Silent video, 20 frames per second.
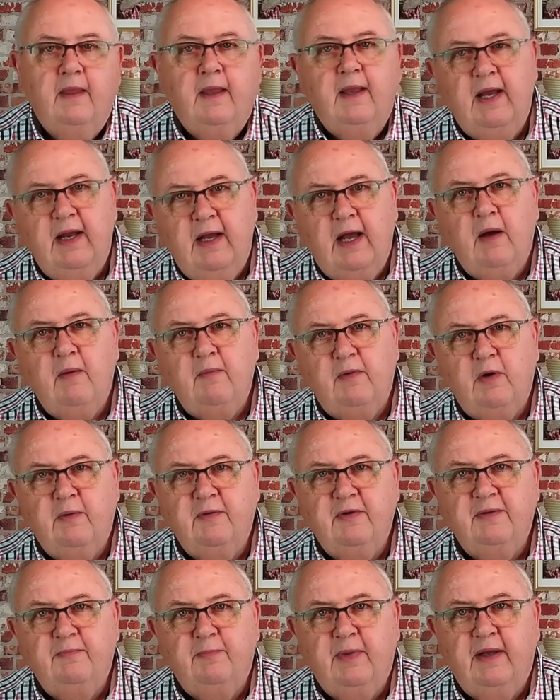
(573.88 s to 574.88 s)
And how
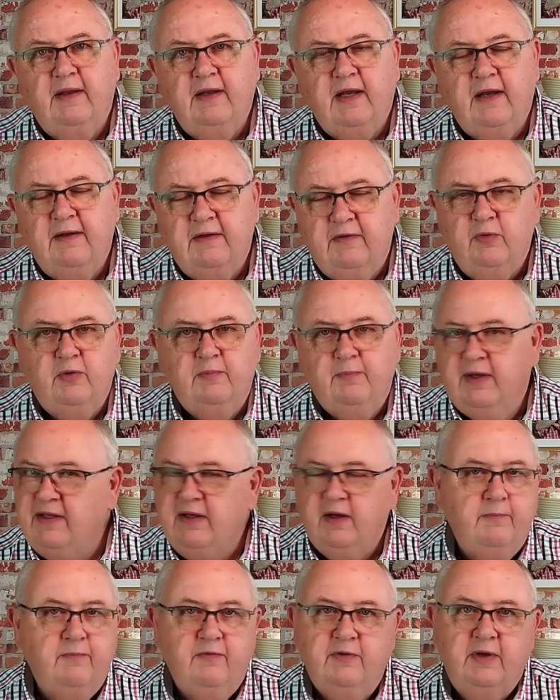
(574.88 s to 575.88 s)
long this bread lasts will
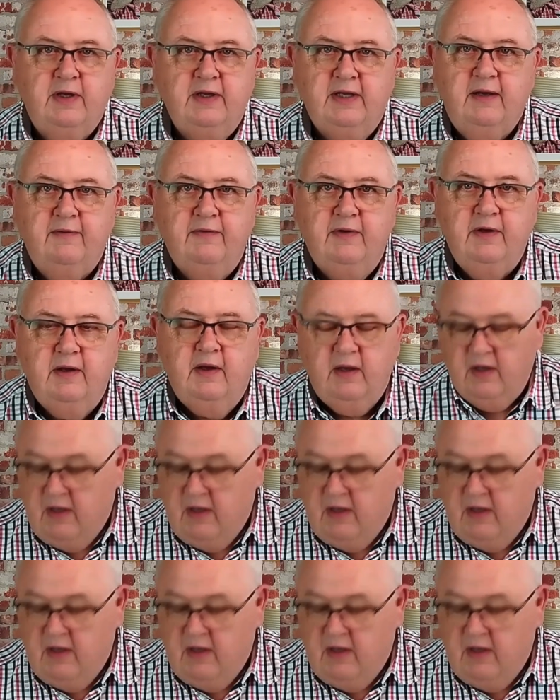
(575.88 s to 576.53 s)
make up for any effort.